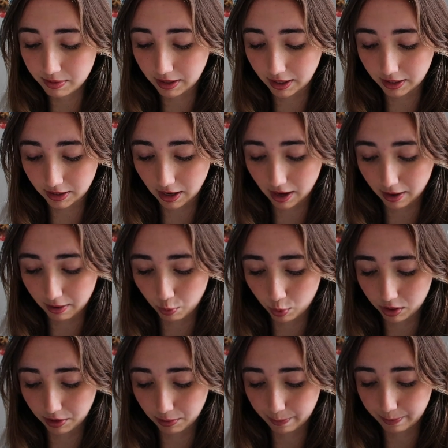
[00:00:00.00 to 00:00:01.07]
because I
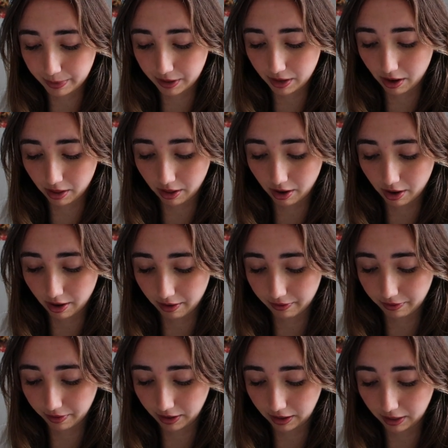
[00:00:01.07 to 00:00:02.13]
was been on the hunt
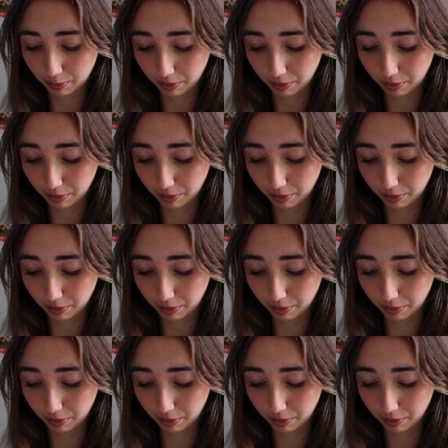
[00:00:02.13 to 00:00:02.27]
for like